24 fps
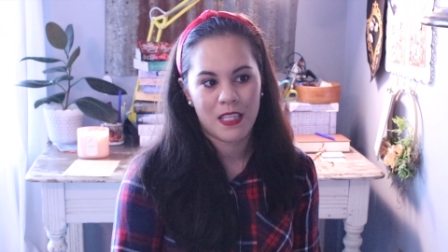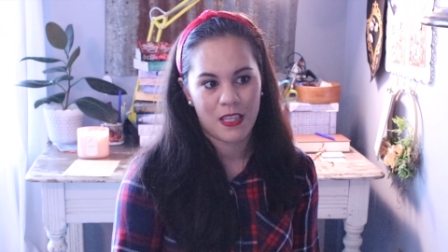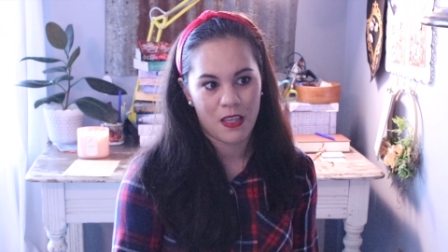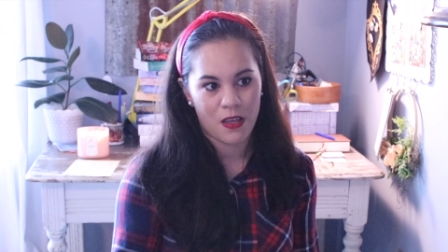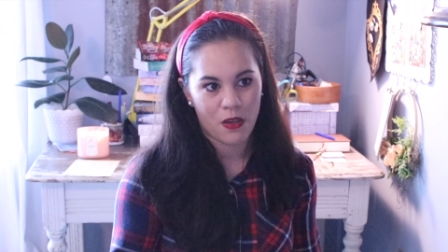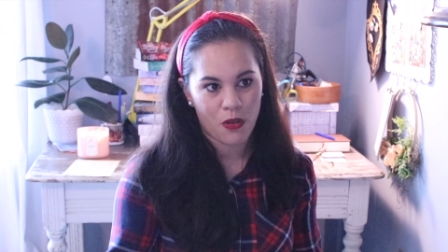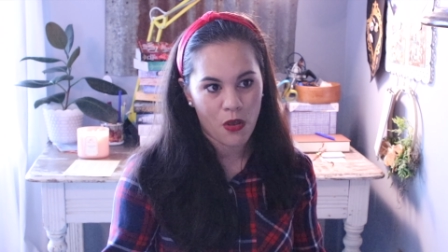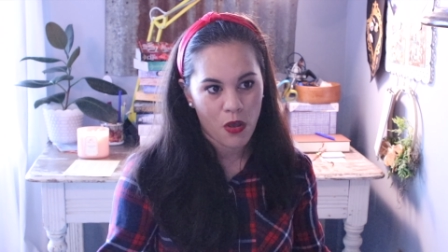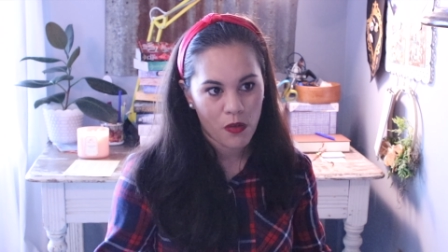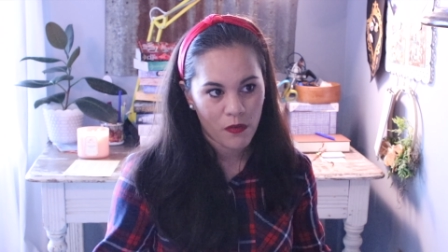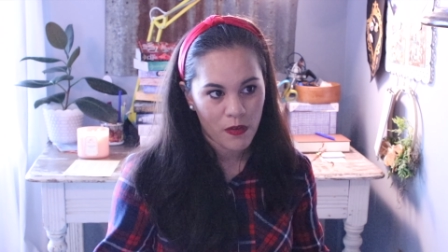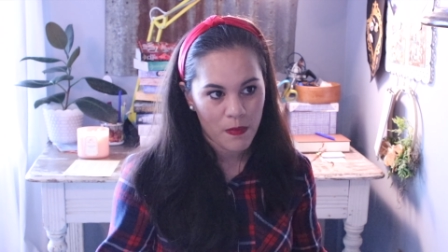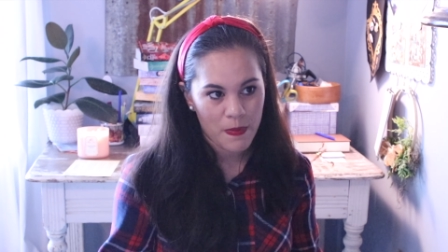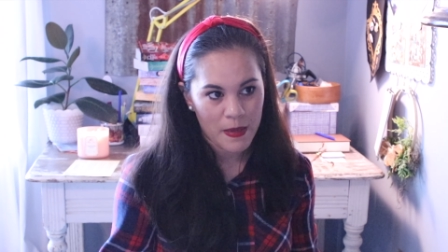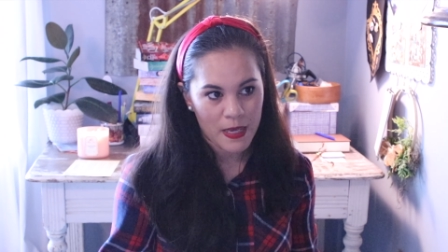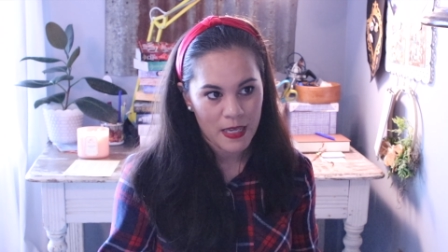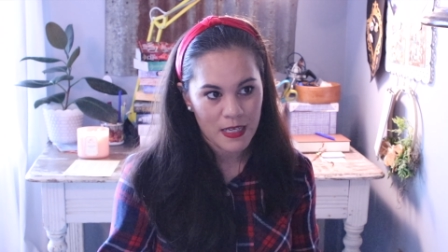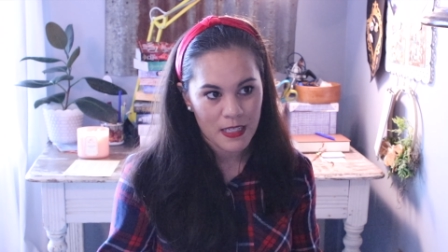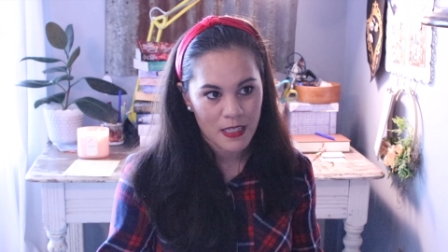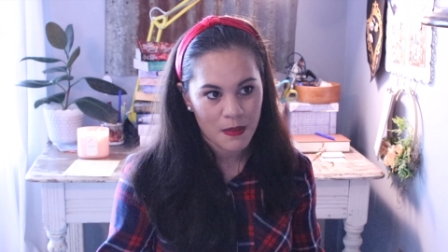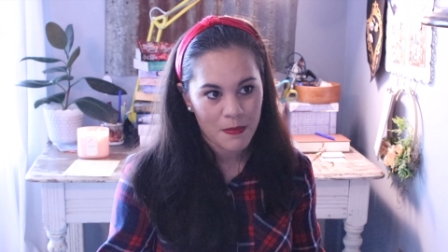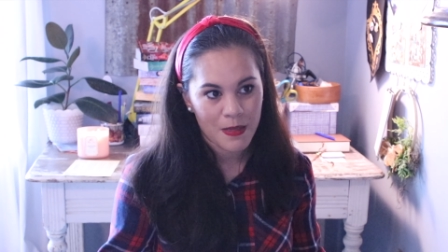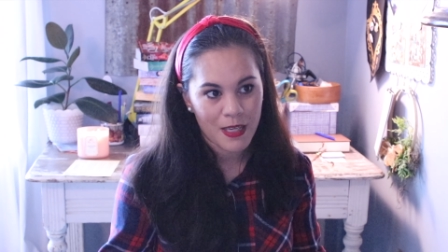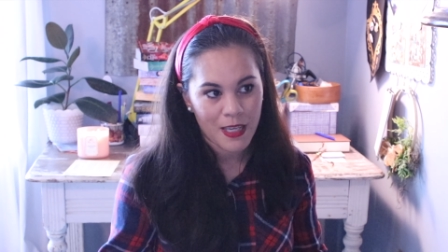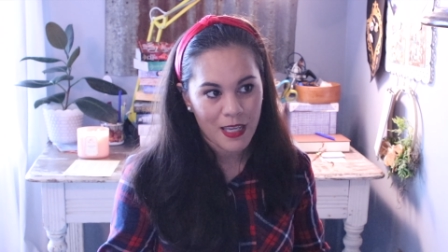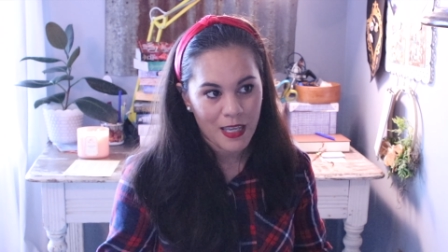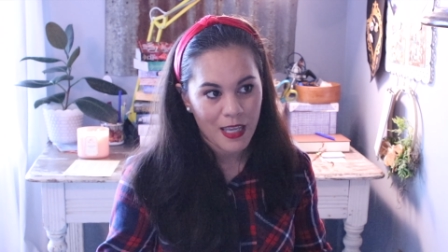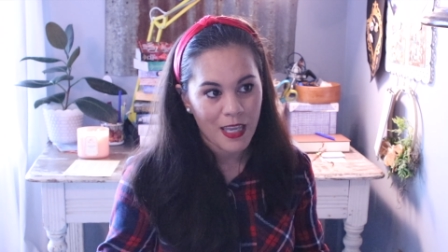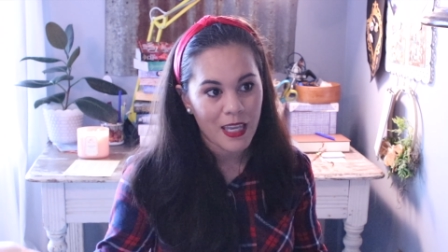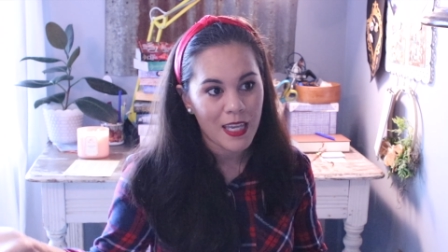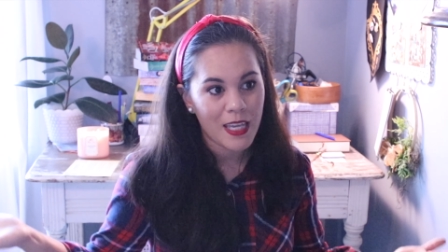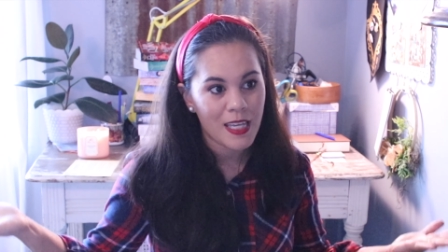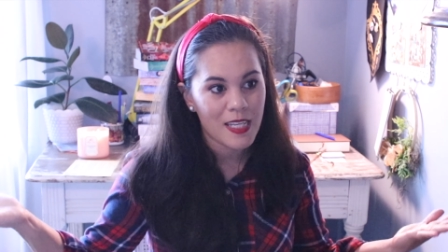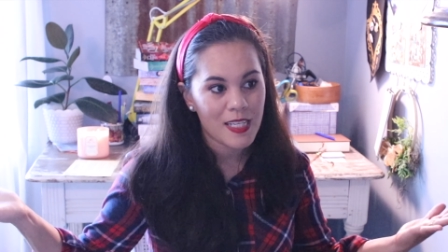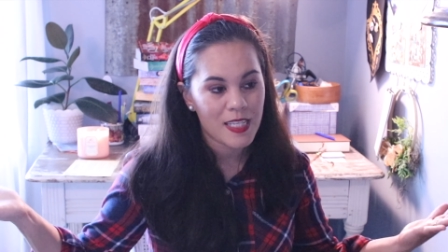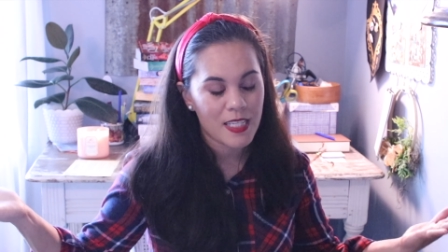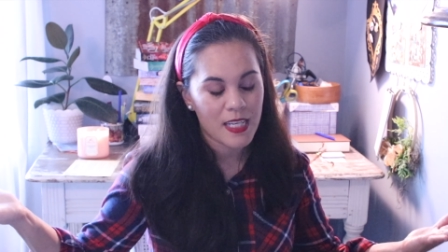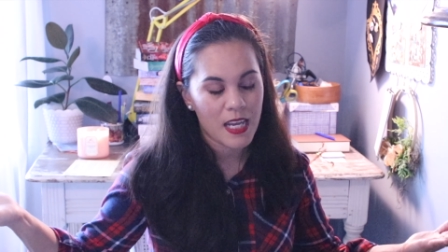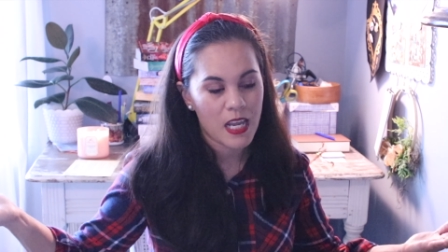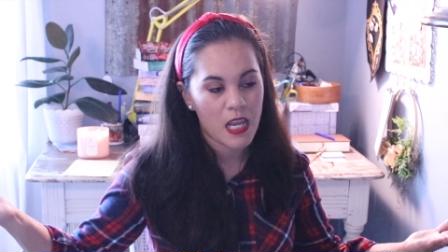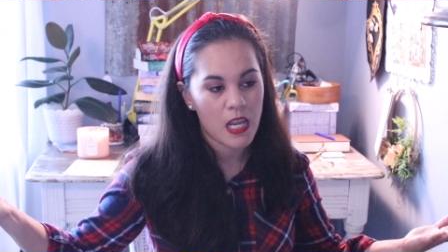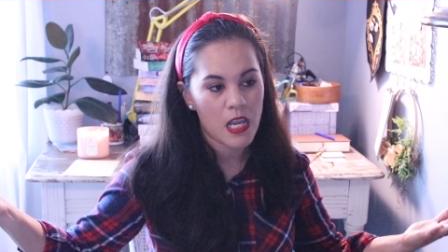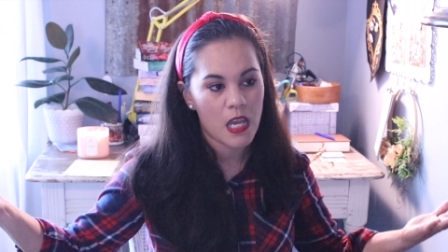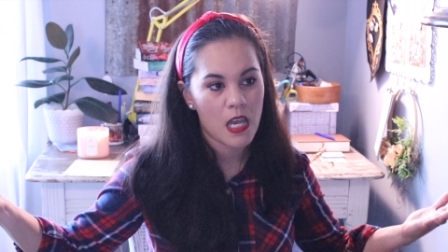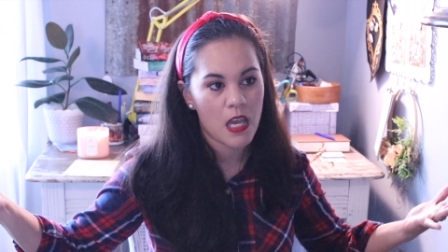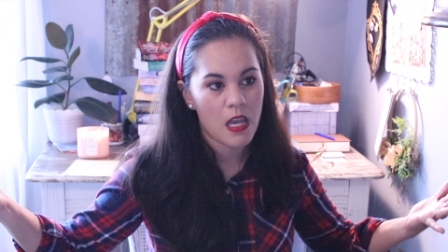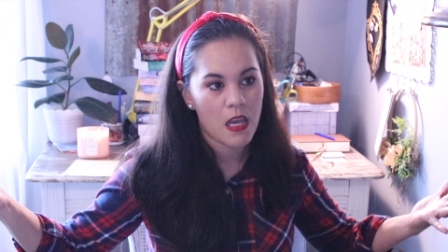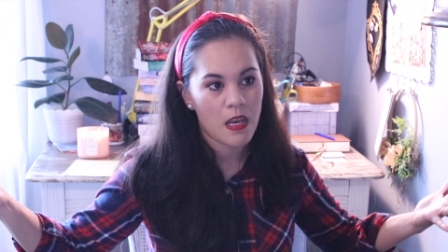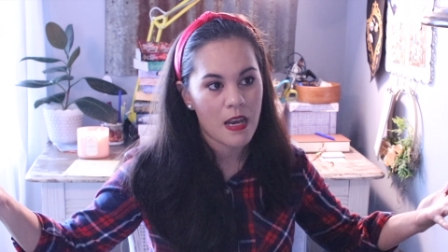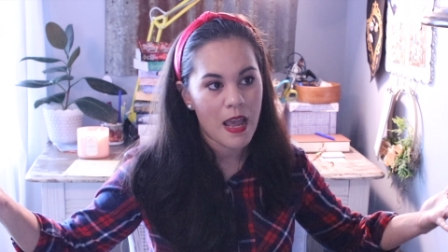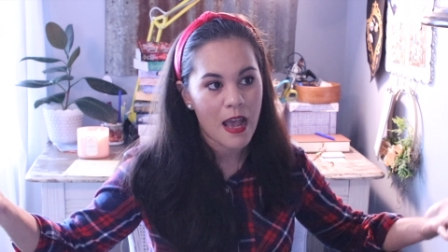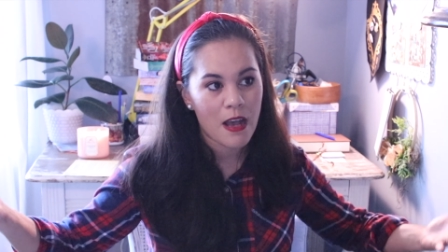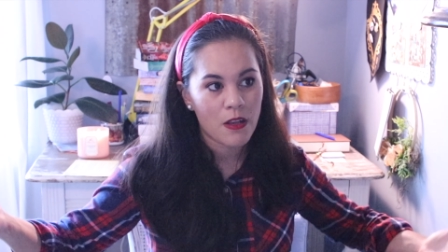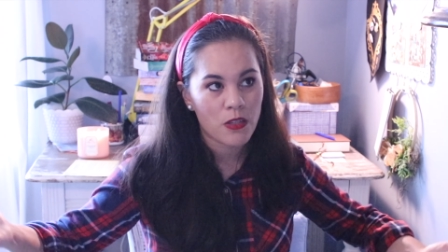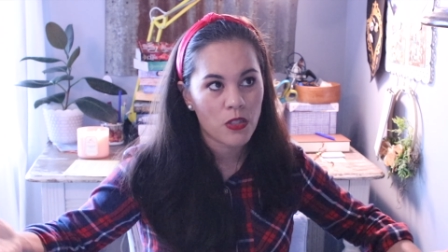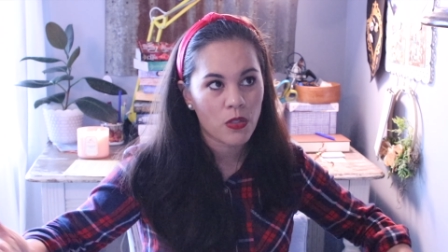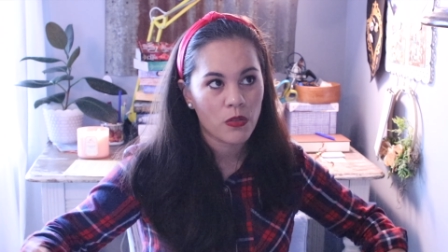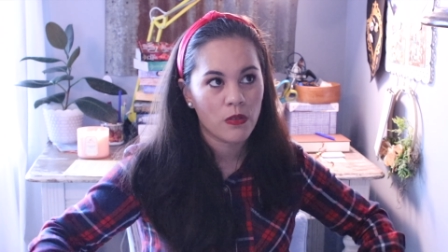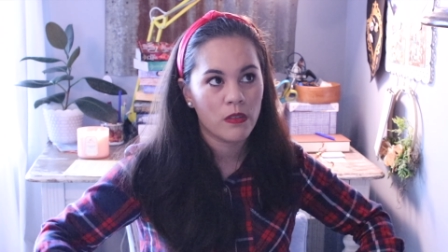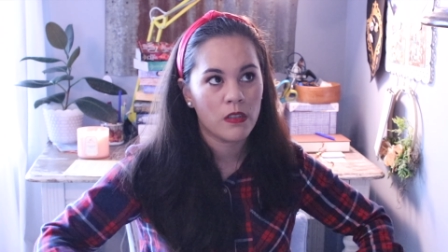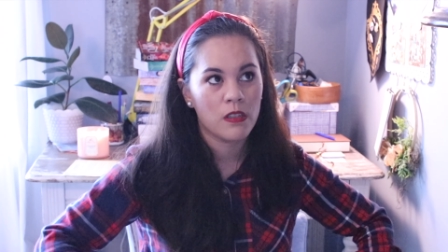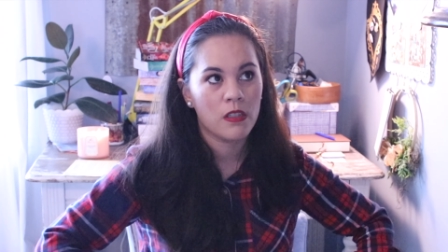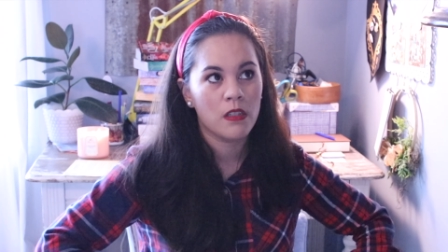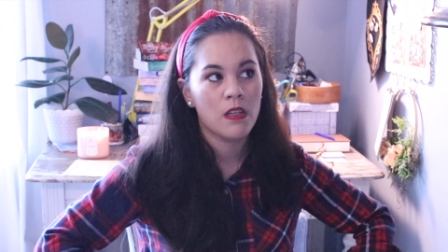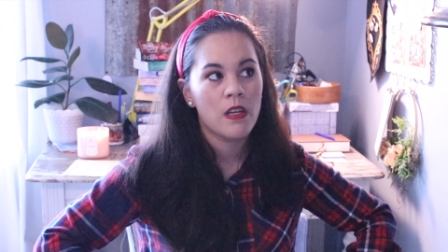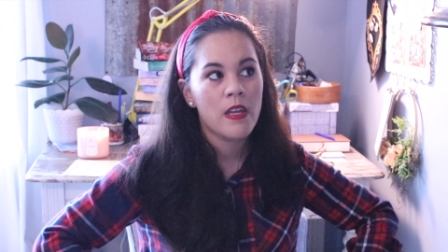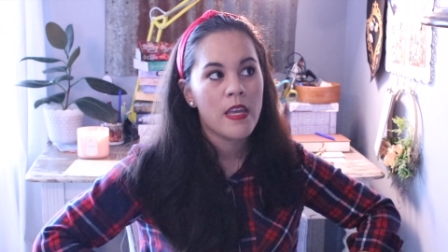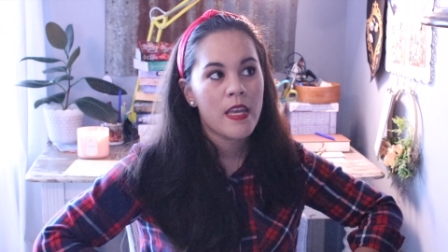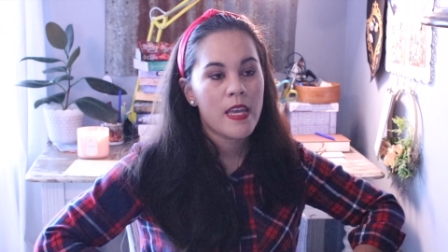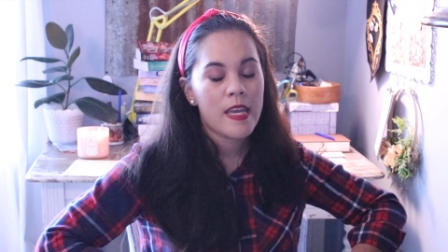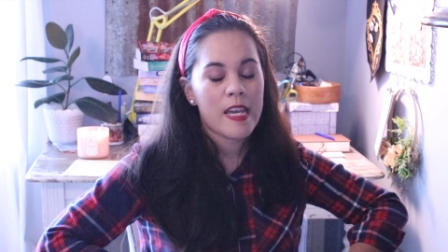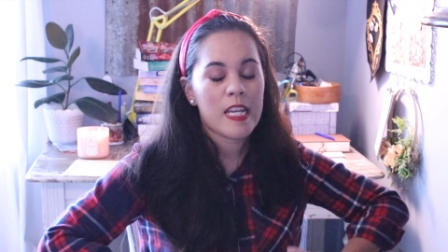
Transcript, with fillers: the COVID pandemic hit and OutSchool